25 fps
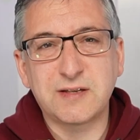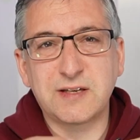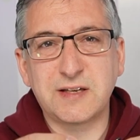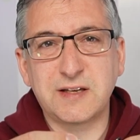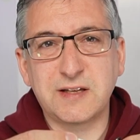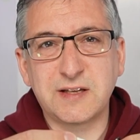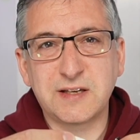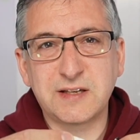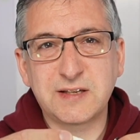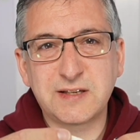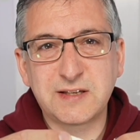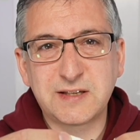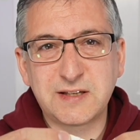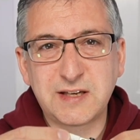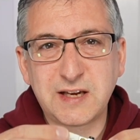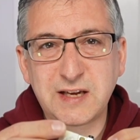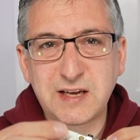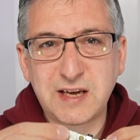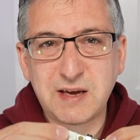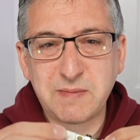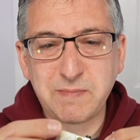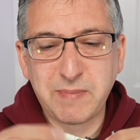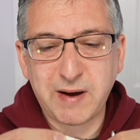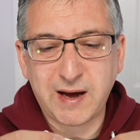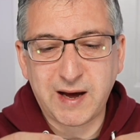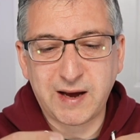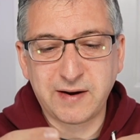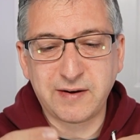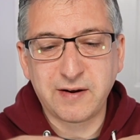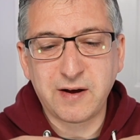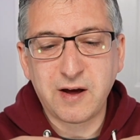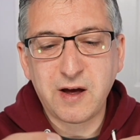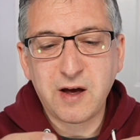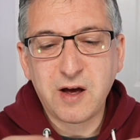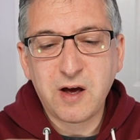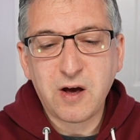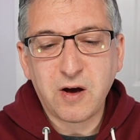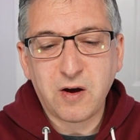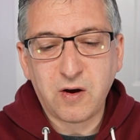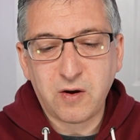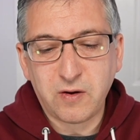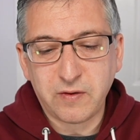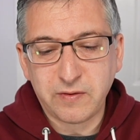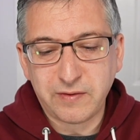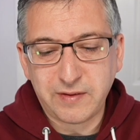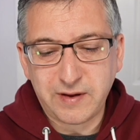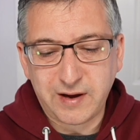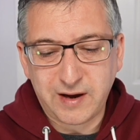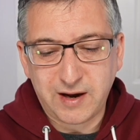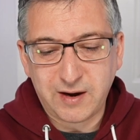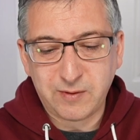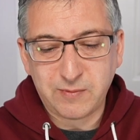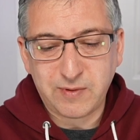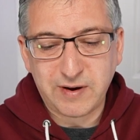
see this sticky pad on there